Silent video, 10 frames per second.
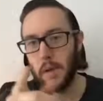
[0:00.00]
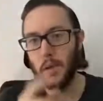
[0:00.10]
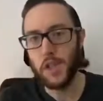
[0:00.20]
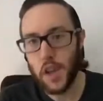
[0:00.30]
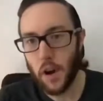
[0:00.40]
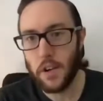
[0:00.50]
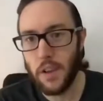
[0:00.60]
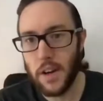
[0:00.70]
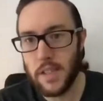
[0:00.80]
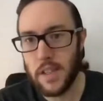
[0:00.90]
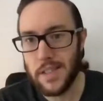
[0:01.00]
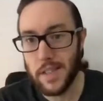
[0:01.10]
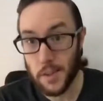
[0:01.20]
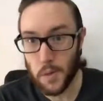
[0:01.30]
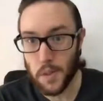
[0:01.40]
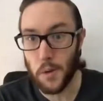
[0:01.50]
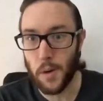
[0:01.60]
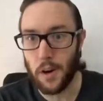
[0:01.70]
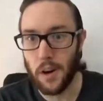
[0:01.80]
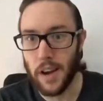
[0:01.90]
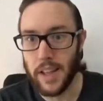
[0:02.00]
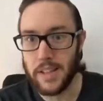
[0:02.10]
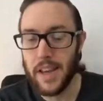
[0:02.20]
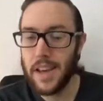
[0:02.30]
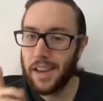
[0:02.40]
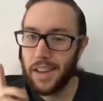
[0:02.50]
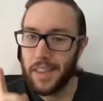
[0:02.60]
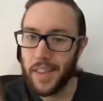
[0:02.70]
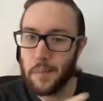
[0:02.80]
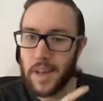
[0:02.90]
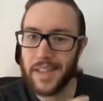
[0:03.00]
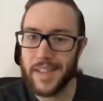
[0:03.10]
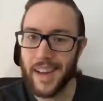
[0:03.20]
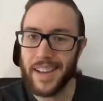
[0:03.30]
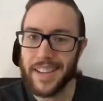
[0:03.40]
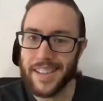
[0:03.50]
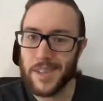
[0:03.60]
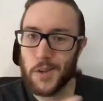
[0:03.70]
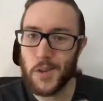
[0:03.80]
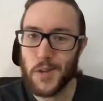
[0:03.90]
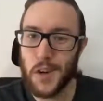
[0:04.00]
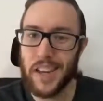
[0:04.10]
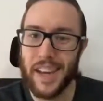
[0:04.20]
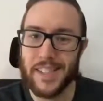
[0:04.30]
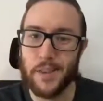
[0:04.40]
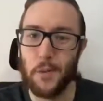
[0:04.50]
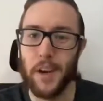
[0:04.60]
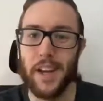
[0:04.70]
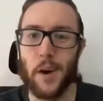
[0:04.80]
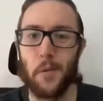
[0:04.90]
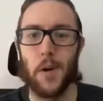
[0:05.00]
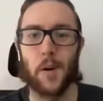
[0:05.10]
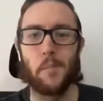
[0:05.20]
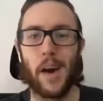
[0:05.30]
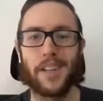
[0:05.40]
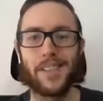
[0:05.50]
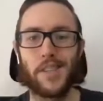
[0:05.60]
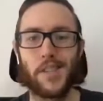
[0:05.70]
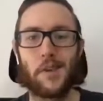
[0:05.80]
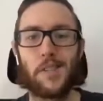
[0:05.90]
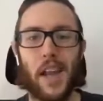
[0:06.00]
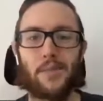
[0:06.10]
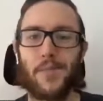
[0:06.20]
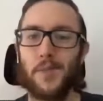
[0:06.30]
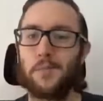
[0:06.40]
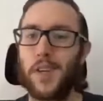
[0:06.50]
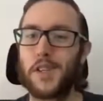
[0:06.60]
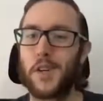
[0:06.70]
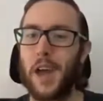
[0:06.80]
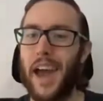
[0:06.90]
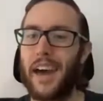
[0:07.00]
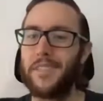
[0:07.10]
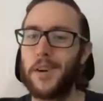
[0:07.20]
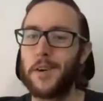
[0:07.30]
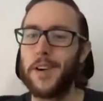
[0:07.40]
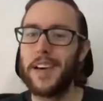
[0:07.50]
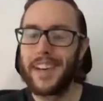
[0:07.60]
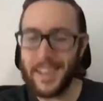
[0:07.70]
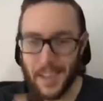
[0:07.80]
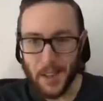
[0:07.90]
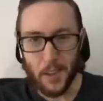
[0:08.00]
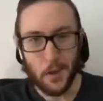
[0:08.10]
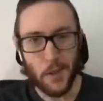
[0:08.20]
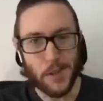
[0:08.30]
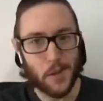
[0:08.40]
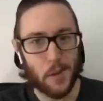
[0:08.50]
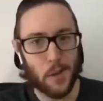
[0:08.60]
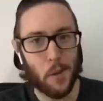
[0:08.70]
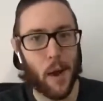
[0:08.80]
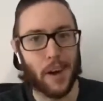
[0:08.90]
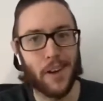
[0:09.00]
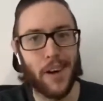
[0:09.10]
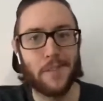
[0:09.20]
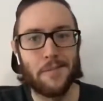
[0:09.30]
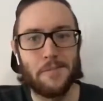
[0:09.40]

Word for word: to be able to share our thoughts and insights with you, our audience. That being said, let's introduce our guest, Irina. Welcome back to the show. It's an absolute pleasure to have you. A little intro and a little background.